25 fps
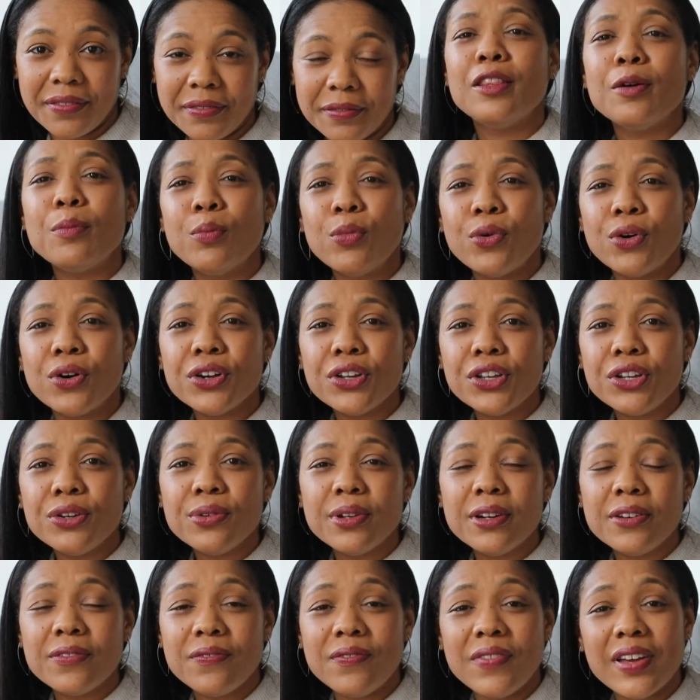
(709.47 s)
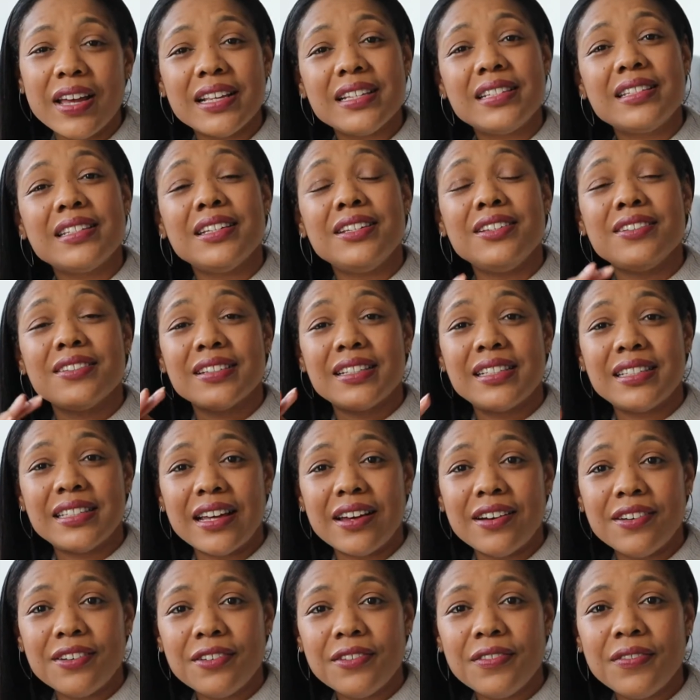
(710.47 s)
The more you invest in
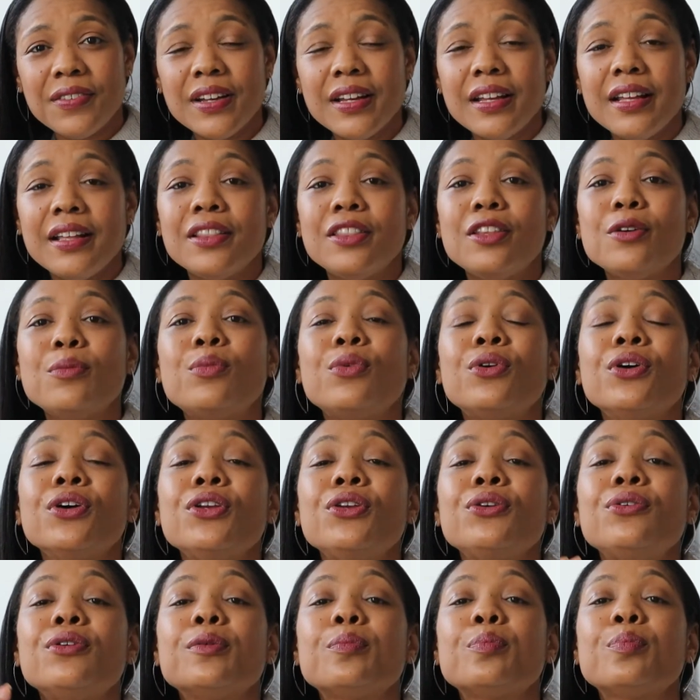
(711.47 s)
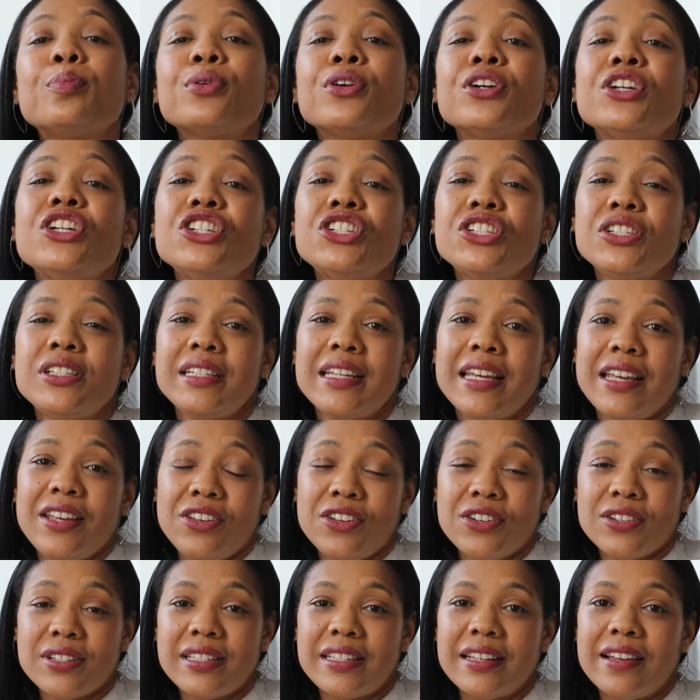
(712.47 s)
yourself, the more you appreciate
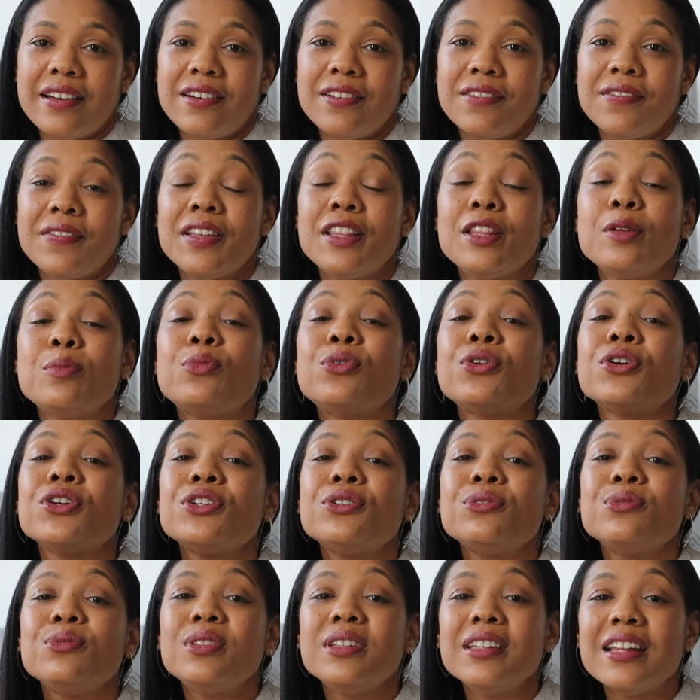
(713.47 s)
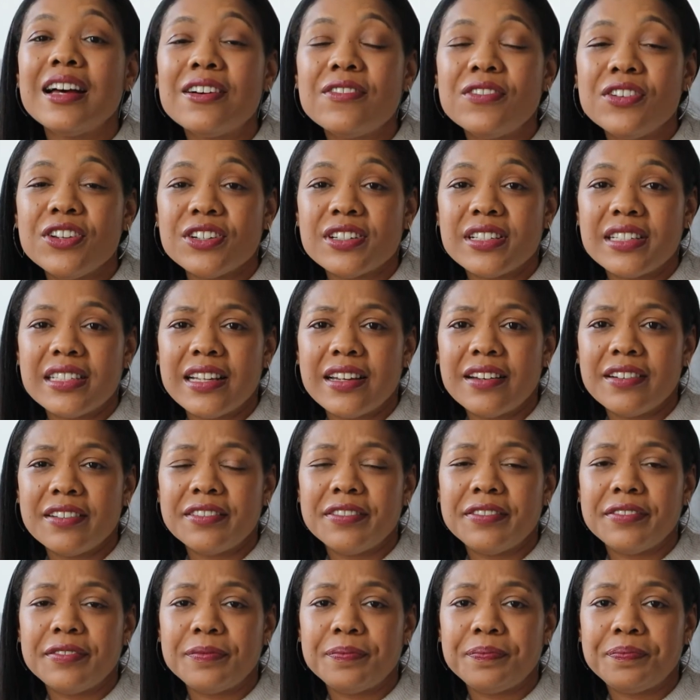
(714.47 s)
yourself, and the more you love yourself.